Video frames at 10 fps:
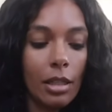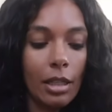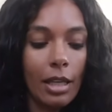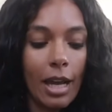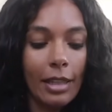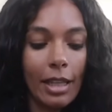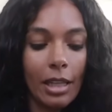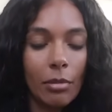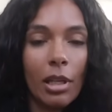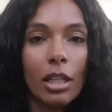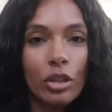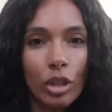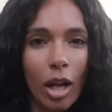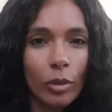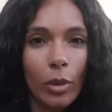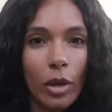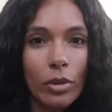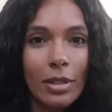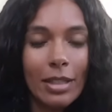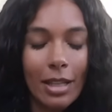a guy named John
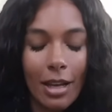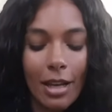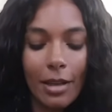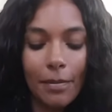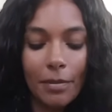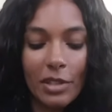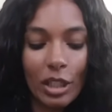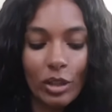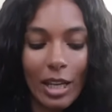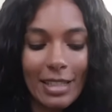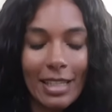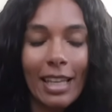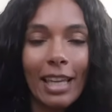Rose suggested I